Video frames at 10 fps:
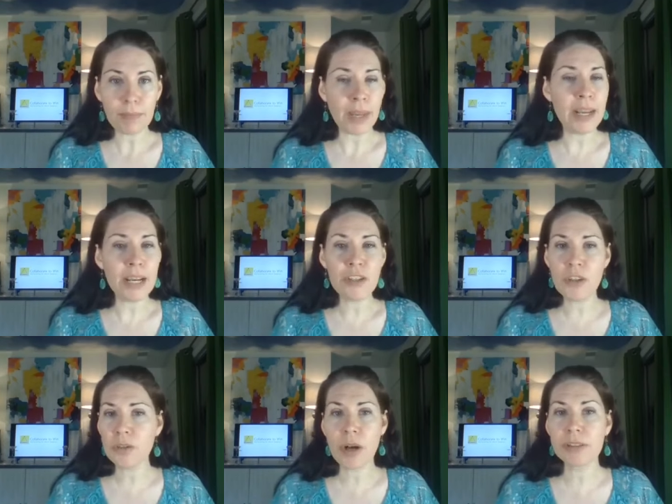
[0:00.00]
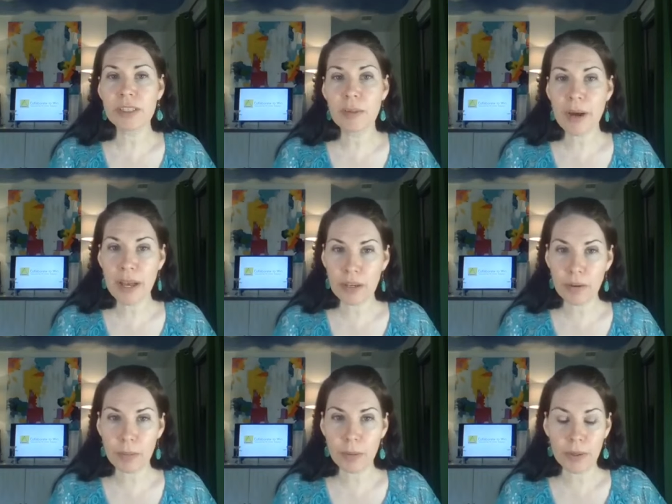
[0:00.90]
And I just called it the buying
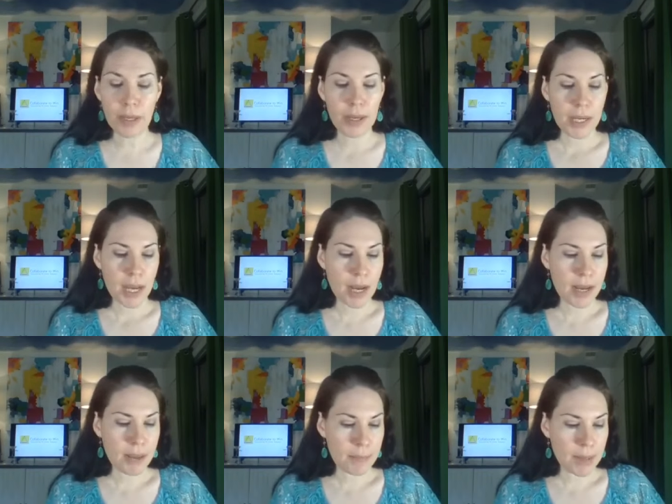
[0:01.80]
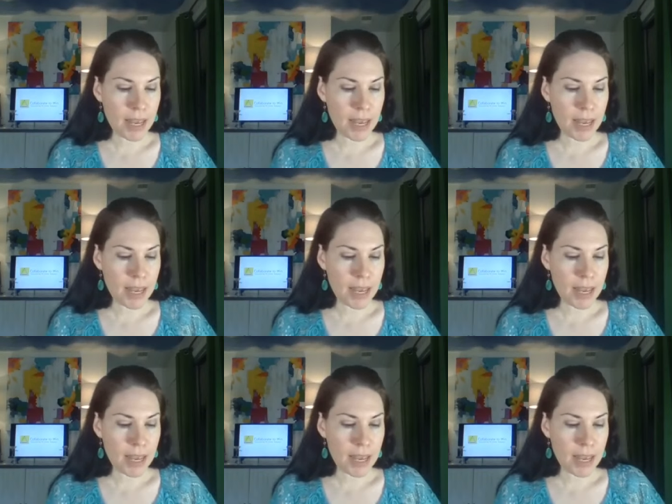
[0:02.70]
group. Um,